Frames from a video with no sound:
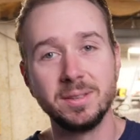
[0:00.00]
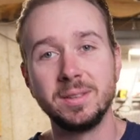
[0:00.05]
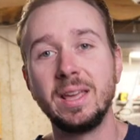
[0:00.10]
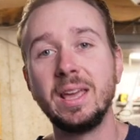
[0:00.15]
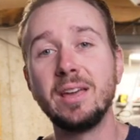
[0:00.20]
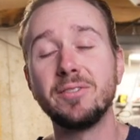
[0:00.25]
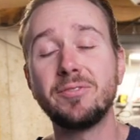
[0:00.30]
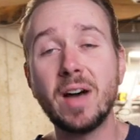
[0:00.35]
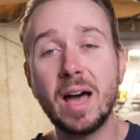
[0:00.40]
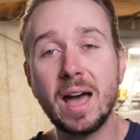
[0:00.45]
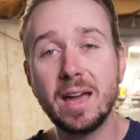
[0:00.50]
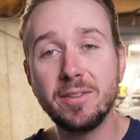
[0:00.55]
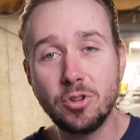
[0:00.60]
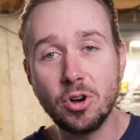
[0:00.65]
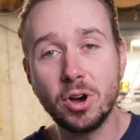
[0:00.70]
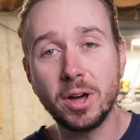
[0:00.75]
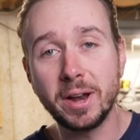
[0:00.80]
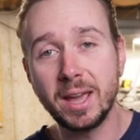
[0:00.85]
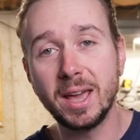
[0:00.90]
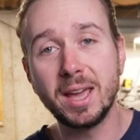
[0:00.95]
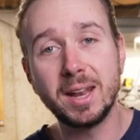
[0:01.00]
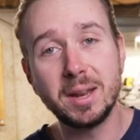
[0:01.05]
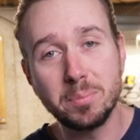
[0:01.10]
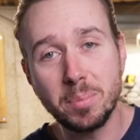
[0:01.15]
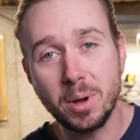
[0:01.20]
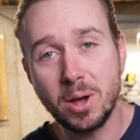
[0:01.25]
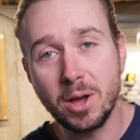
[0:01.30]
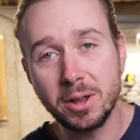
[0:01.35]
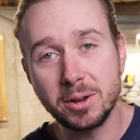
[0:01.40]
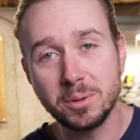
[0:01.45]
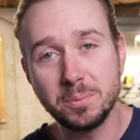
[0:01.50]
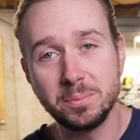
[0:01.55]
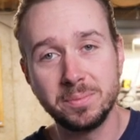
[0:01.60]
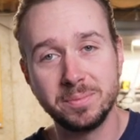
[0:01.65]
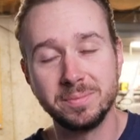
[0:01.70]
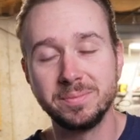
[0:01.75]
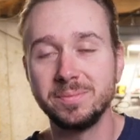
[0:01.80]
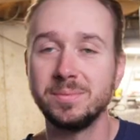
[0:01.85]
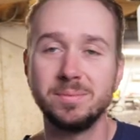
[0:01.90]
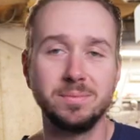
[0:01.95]
If I've gone ahead and bought
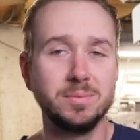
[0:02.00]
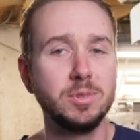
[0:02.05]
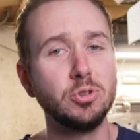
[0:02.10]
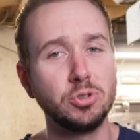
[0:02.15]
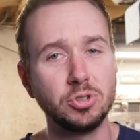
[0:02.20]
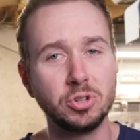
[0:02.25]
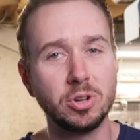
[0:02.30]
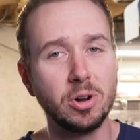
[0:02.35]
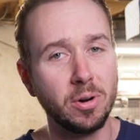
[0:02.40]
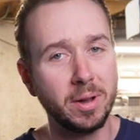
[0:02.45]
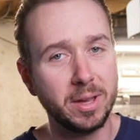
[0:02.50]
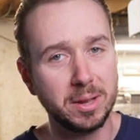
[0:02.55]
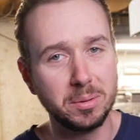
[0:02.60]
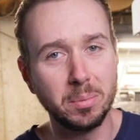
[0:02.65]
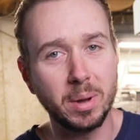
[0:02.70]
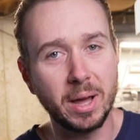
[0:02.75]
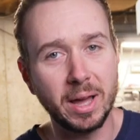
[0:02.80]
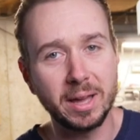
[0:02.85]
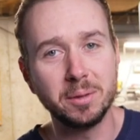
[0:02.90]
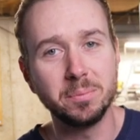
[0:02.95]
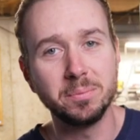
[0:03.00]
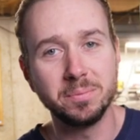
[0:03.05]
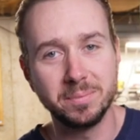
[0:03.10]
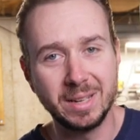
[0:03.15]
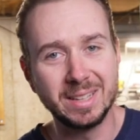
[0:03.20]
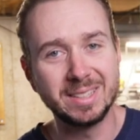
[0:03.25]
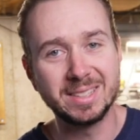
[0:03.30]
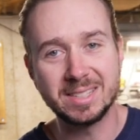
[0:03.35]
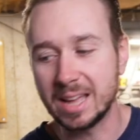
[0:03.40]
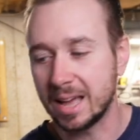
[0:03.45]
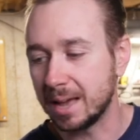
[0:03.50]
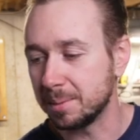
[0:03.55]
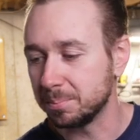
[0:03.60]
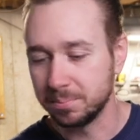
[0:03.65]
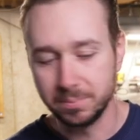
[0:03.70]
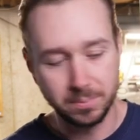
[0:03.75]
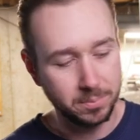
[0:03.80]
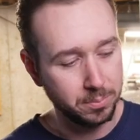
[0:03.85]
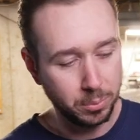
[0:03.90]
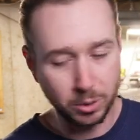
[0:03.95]
them, you should go ahead and buy them. It's time.
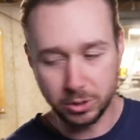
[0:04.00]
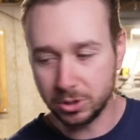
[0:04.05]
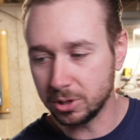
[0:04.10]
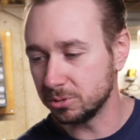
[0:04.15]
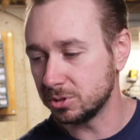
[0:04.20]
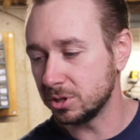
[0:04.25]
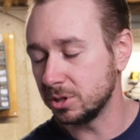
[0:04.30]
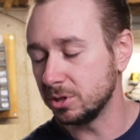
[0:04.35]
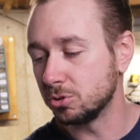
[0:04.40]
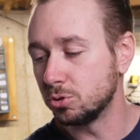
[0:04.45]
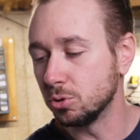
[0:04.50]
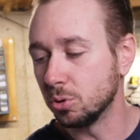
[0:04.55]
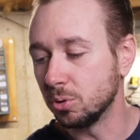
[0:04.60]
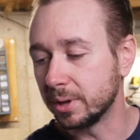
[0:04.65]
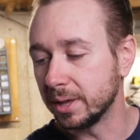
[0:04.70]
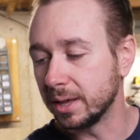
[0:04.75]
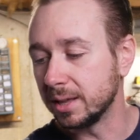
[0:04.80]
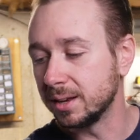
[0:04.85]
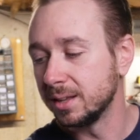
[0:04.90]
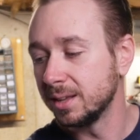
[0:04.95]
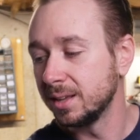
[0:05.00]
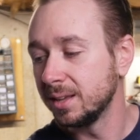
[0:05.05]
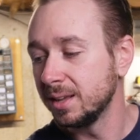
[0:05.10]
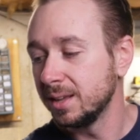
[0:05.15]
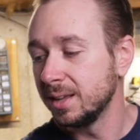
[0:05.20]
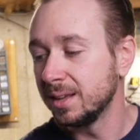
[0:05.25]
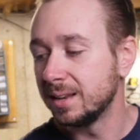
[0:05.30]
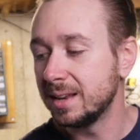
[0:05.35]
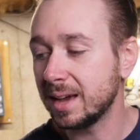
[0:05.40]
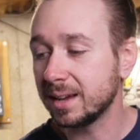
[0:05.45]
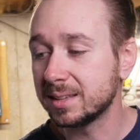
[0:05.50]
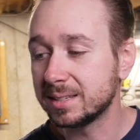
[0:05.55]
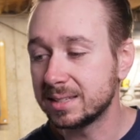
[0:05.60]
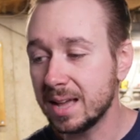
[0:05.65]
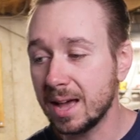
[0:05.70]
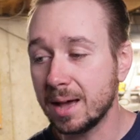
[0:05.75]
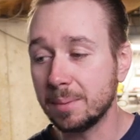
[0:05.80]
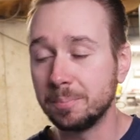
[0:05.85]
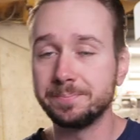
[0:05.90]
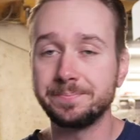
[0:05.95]
Put those in your toolkit. Next
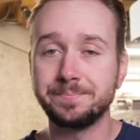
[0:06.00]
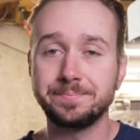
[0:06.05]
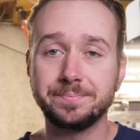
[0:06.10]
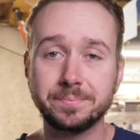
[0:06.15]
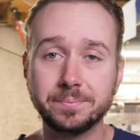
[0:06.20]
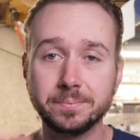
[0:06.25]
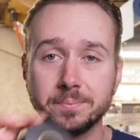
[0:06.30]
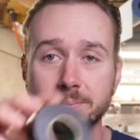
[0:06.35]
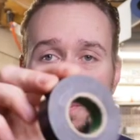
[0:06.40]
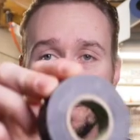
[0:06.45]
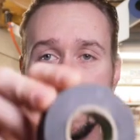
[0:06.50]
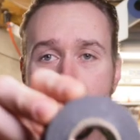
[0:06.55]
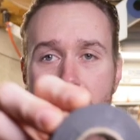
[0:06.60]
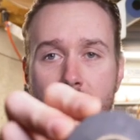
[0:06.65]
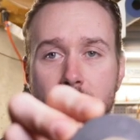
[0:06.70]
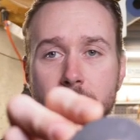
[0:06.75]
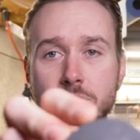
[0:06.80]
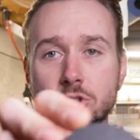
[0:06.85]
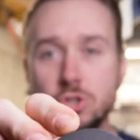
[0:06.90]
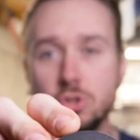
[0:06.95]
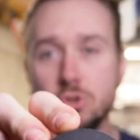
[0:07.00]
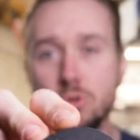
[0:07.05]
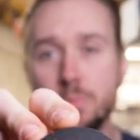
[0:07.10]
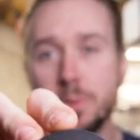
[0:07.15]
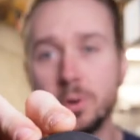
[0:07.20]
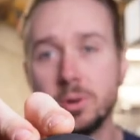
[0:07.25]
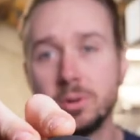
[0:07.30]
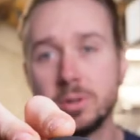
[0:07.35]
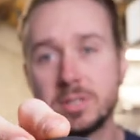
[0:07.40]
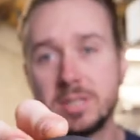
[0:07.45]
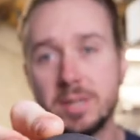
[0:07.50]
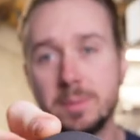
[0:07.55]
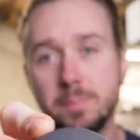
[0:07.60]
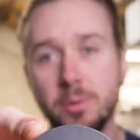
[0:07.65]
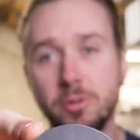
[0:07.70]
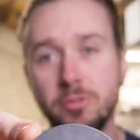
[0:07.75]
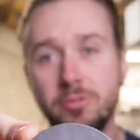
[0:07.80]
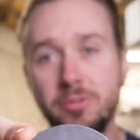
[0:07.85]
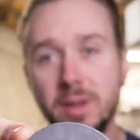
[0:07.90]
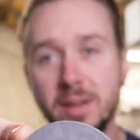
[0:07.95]
up, super
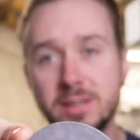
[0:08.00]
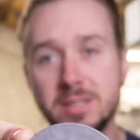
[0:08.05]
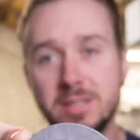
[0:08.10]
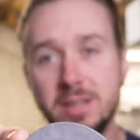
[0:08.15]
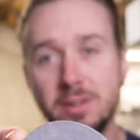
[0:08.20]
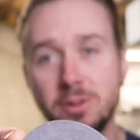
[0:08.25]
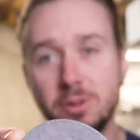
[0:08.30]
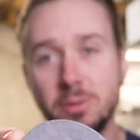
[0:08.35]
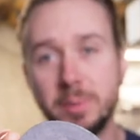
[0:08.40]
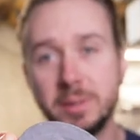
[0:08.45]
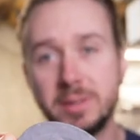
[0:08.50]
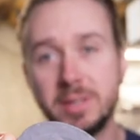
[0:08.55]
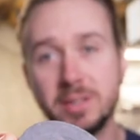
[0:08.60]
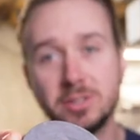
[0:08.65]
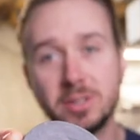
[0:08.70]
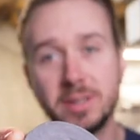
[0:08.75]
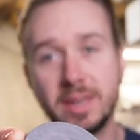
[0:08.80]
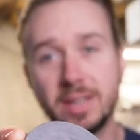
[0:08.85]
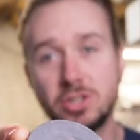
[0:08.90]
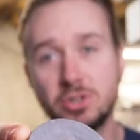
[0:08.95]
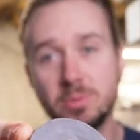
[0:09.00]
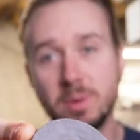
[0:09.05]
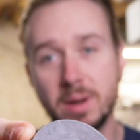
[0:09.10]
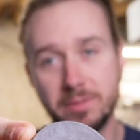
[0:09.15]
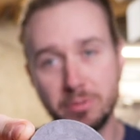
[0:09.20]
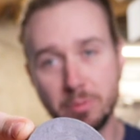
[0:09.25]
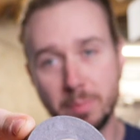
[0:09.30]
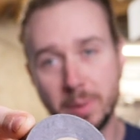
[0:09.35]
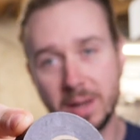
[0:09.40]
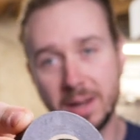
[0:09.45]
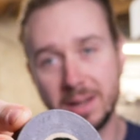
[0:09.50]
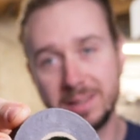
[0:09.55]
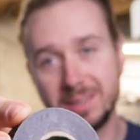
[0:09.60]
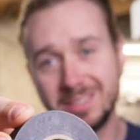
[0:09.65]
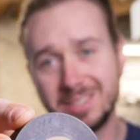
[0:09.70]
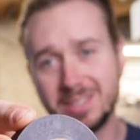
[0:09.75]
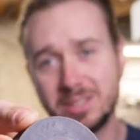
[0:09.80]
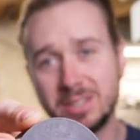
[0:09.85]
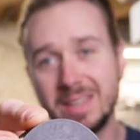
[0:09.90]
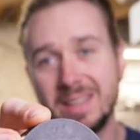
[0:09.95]
simple fix here, but this will get you out of a bind.
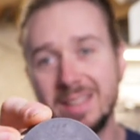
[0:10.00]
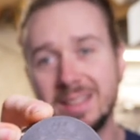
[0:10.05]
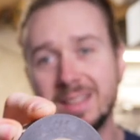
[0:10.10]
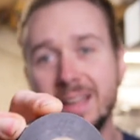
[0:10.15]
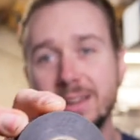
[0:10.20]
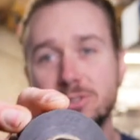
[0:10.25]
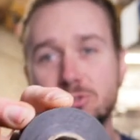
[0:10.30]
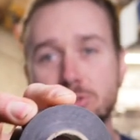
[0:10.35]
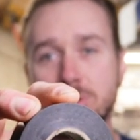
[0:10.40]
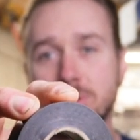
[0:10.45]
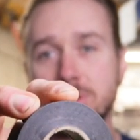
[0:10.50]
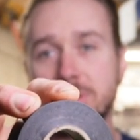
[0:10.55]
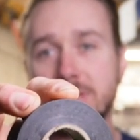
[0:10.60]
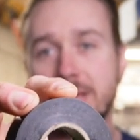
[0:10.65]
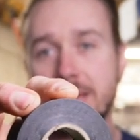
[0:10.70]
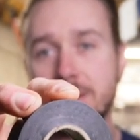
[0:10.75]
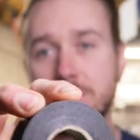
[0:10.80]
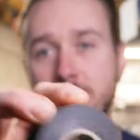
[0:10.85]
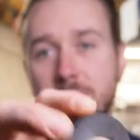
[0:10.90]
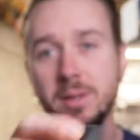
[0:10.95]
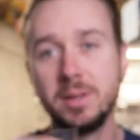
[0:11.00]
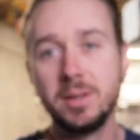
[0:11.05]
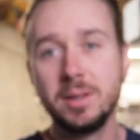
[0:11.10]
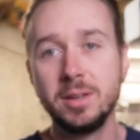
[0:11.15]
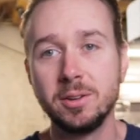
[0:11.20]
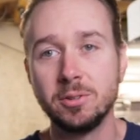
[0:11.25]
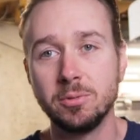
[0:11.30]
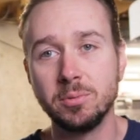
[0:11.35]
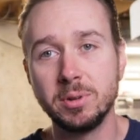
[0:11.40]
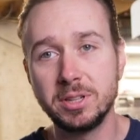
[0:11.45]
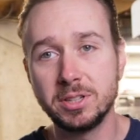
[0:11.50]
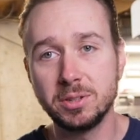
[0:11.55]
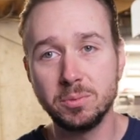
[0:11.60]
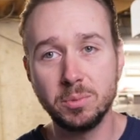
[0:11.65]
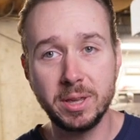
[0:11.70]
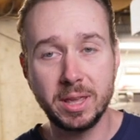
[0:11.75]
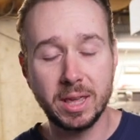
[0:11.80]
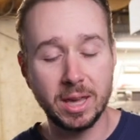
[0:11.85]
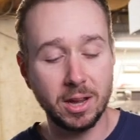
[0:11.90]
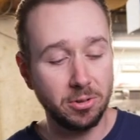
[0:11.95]
This is electrical tape reason
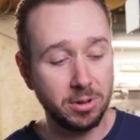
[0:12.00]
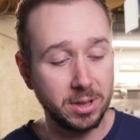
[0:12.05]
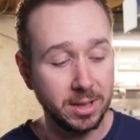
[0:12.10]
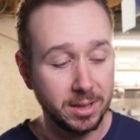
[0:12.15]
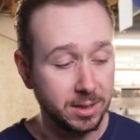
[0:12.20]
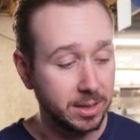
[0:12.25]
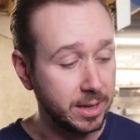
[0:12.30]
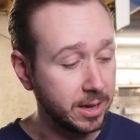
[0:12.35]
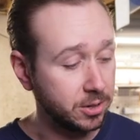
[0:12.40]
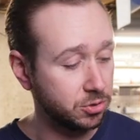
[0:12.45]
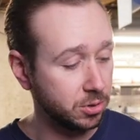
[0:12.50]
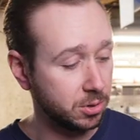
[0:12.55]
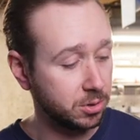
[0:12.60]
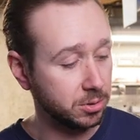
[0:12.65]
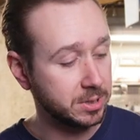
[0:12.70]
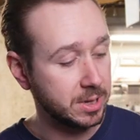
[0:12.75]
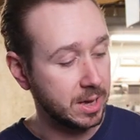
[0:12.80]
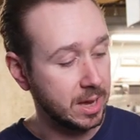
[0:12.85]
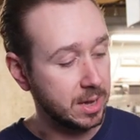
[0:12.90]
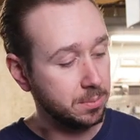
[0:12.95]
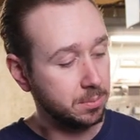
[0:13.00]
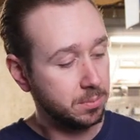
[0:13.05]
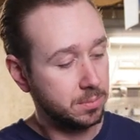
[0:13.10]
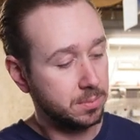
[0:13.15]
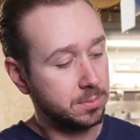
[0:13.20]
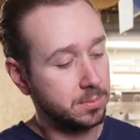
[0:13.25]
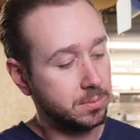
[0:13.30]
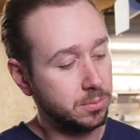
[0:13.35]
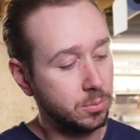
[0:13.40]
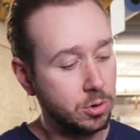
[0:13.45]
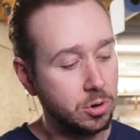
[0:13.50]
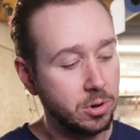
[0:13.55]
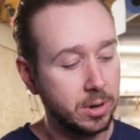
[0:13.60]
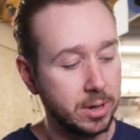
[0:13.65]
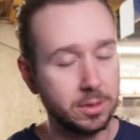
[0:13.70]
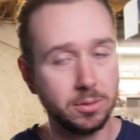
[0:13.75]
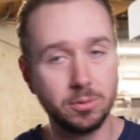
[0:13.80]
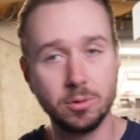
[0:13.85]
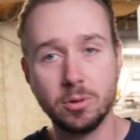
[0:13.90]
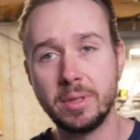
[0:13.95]
we carry electrical tape, we'll go
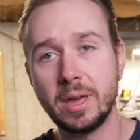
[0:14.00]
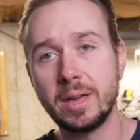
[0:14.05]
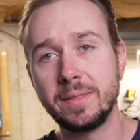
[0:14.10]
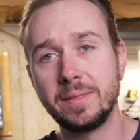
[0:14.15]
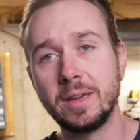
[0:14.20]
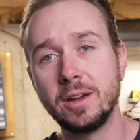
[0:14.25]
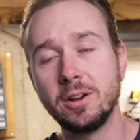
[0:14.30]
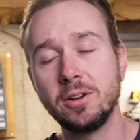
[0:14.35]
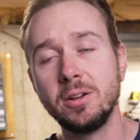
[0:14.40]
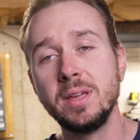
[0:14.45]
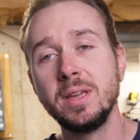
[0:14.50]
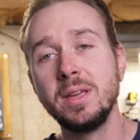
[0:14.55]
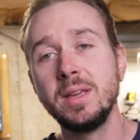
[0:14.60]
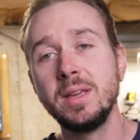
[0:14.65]
ahead and throw that in there,